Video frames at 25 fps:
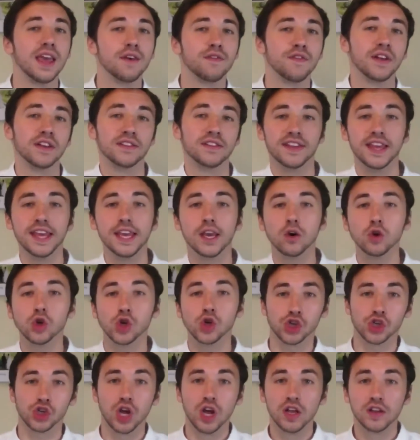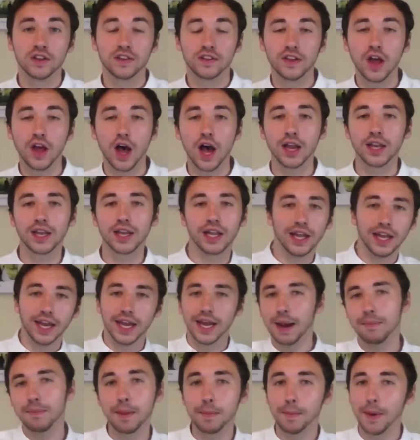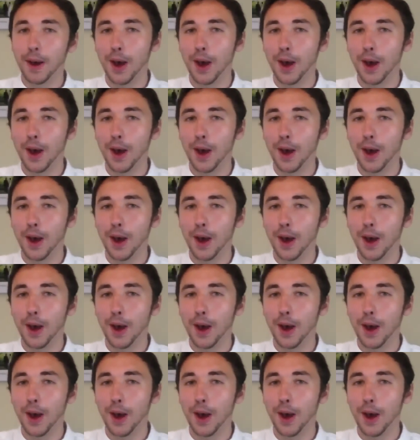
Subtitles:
If Ezekiel just started cleaning up the